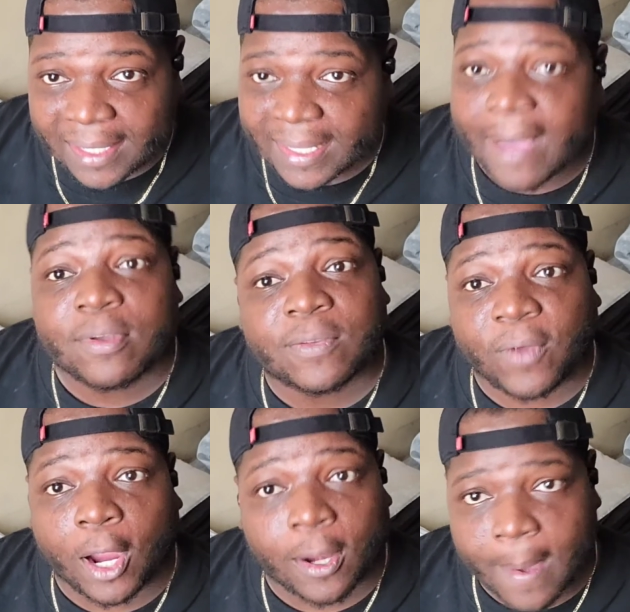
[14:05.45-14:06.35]
That was
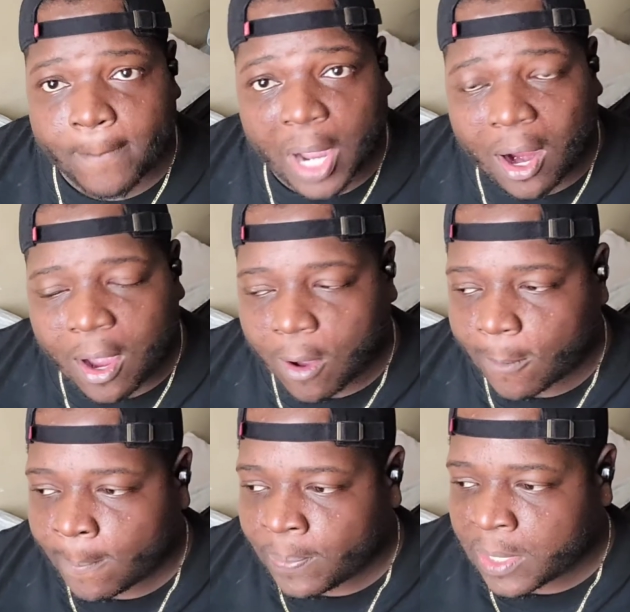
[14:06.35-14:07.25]
for her to borrow.
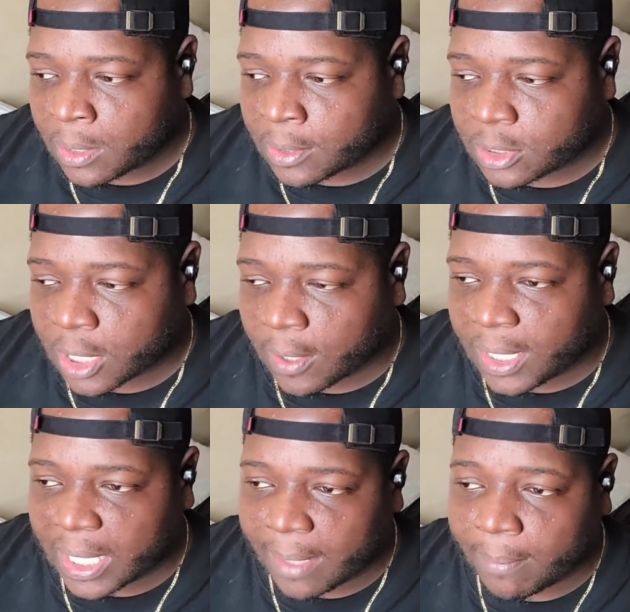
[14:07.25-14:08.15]
So
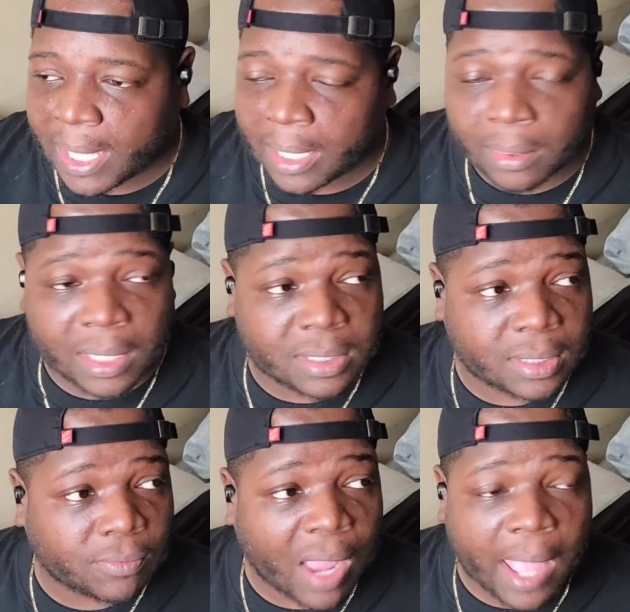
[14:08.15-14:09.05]
he like, man,
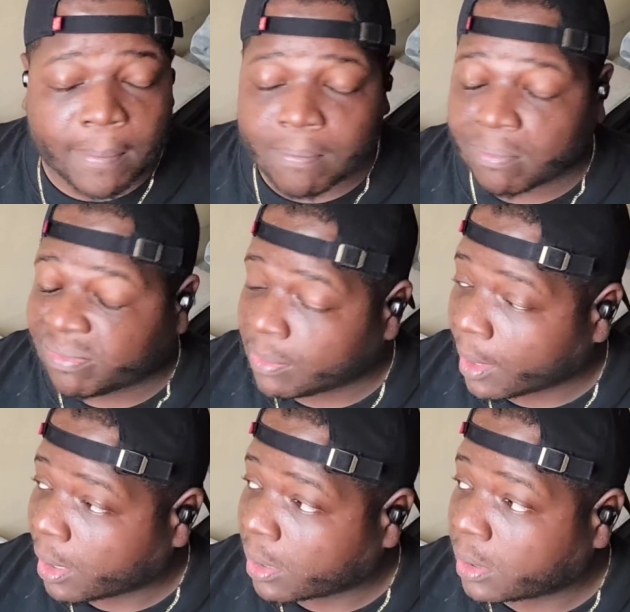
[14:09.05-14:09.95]
listen, right?
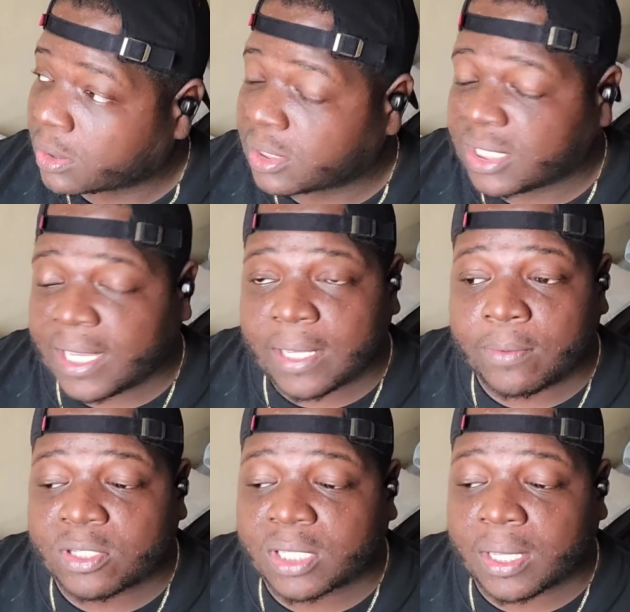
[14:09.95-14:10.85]

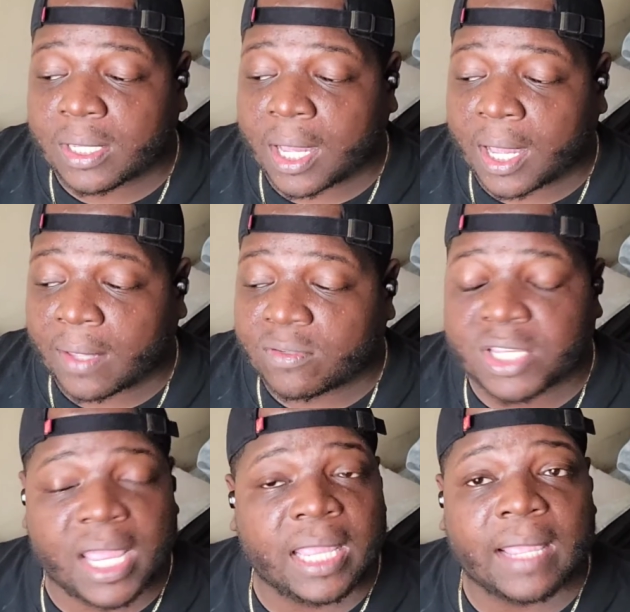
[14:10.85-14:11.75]
See, if
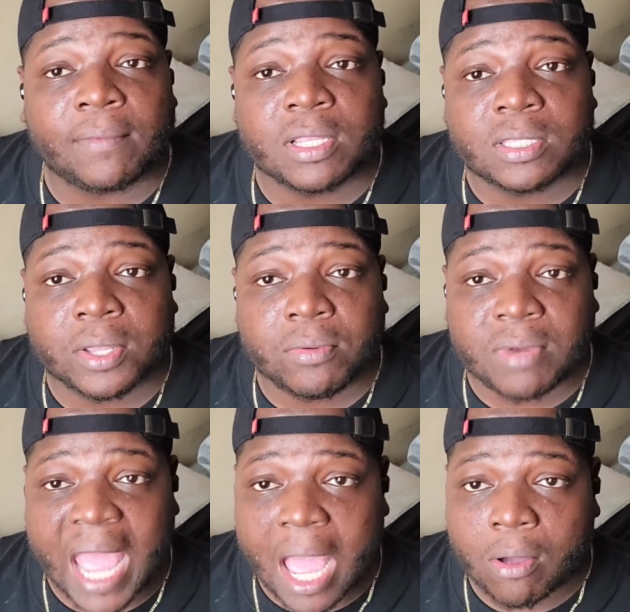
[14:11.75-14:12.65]
she ain't giving it to you
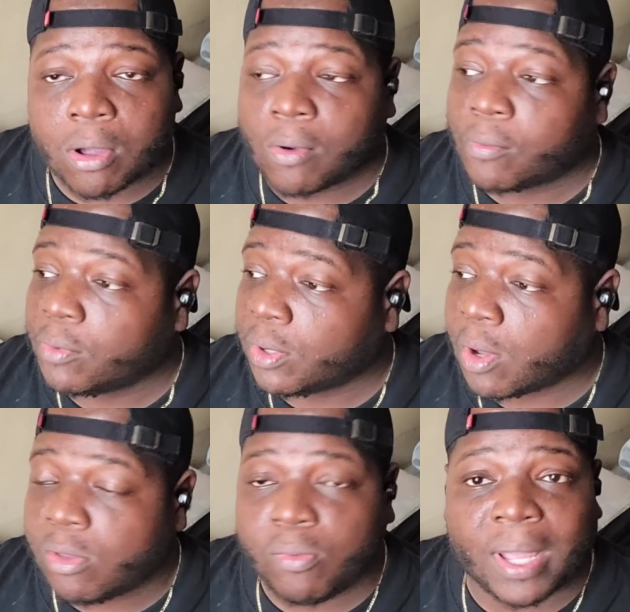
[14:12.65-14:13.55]
now,
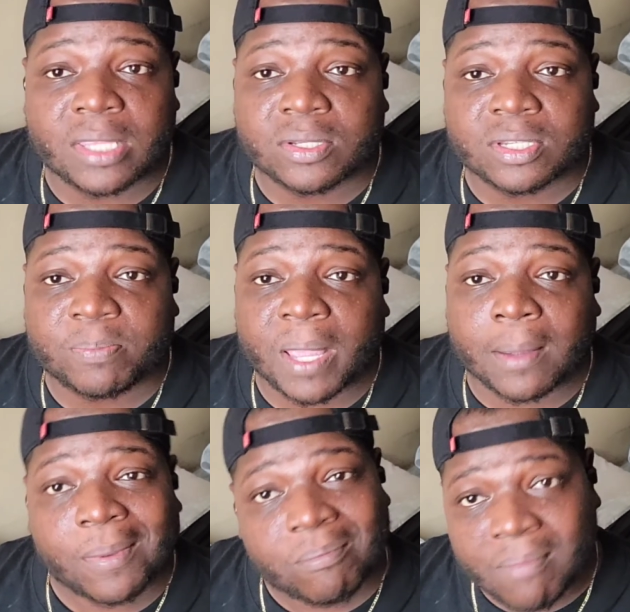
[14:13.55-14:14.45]
you wait till she
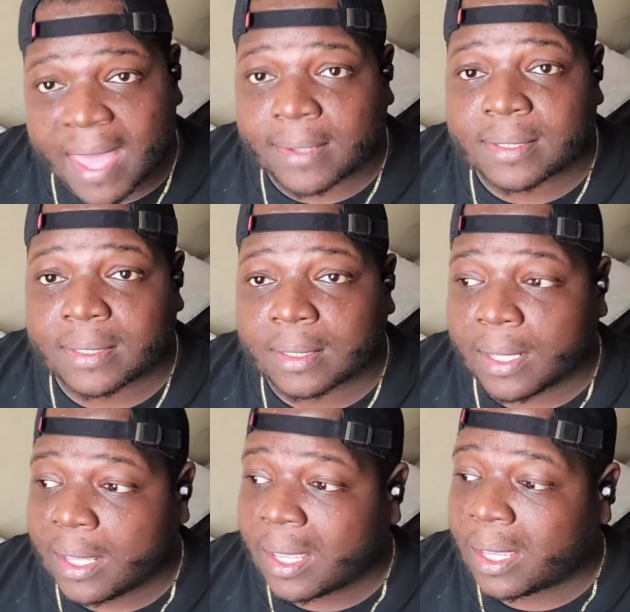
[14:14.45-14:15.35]
pick up her medicine.